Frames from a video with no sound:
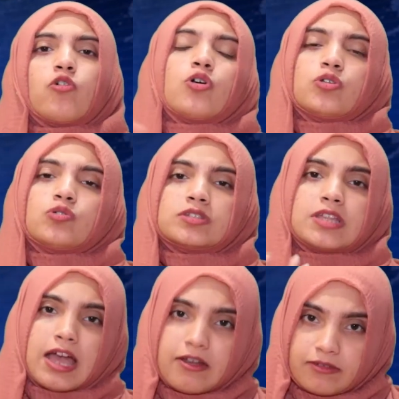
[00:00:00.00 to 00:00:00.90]

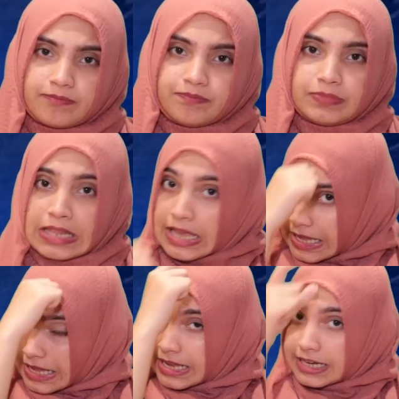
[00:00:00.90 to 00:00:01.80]
India has seen a
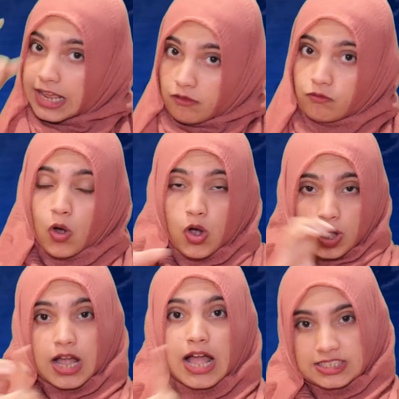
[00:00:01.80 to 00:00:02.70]
lot of its
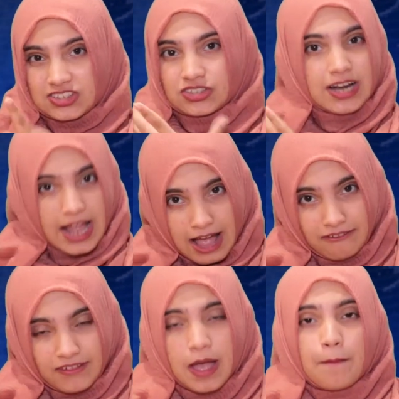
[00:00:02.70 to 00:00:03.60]
culture
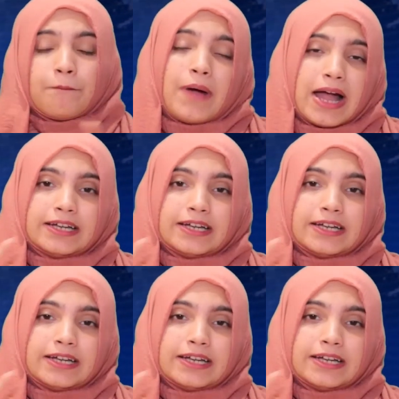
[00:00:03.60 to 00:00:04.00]
misrepresented.